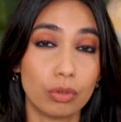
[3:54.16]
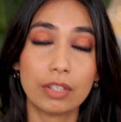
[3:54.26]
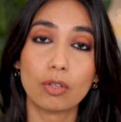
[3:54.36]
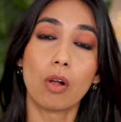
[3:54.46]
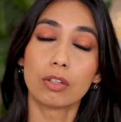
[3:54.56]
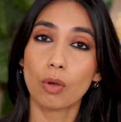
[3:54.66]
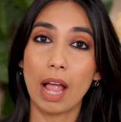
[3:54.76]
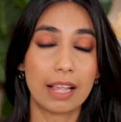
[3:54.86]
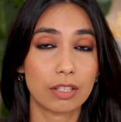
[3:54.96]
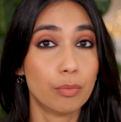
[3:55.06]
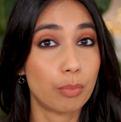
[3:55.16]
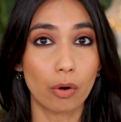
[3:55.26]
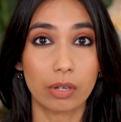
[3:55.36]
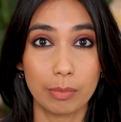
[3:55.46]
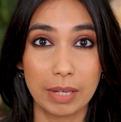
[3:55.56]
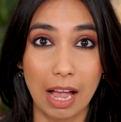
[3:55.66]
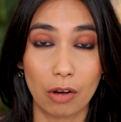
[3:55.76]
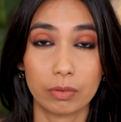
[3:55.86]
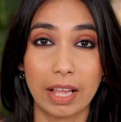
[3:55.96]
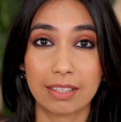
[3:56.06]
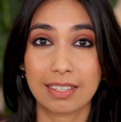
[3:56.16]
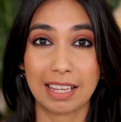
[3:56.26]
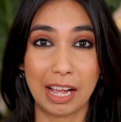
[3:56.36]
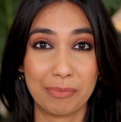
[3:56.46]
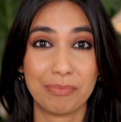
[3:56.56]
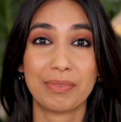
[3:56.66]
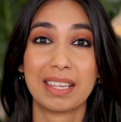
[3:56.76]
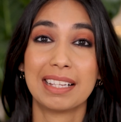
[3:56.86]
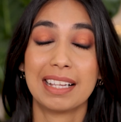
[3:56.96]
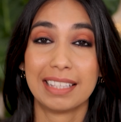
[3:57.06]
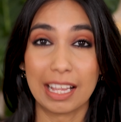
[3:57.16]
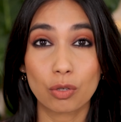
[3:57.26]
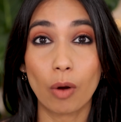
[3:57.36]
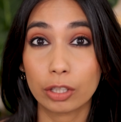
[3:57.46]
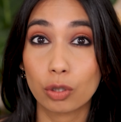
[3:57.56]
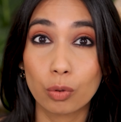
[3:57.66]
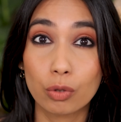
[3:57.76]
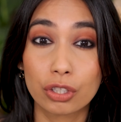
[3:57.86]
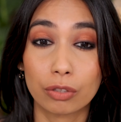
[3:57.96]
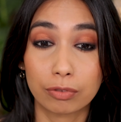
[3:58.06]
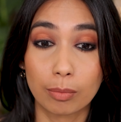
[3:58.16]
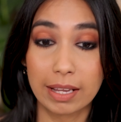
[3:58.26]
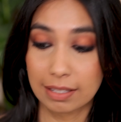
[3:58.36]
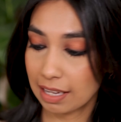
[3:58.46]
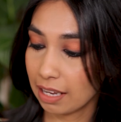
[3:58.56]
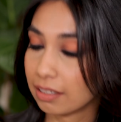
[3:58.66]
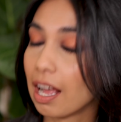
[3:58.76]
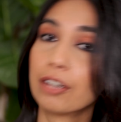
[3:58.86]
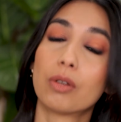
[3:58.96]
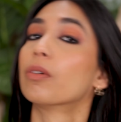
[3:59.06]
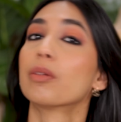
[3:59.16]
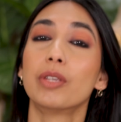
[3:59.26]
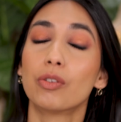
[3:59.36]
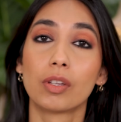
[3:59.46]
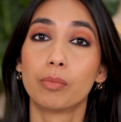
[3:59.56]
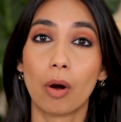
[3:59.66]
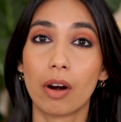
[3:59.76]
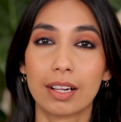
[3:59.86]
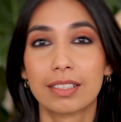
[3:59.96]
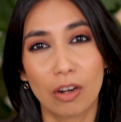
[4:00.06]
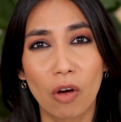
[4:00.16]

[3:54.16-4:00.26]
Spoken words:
This also hasn't broken me out. That's quite crucial for my skin. I don't want to be using products that